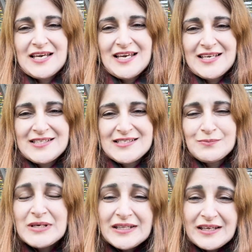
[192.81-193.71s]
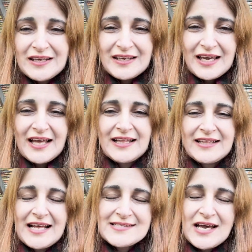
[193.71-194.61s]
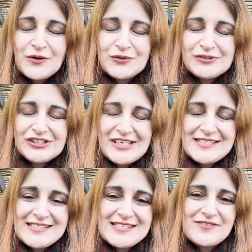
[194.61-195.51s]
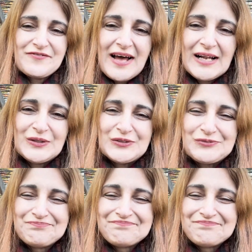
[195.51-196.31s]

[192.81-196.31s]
its meaning and that's how it retains its value.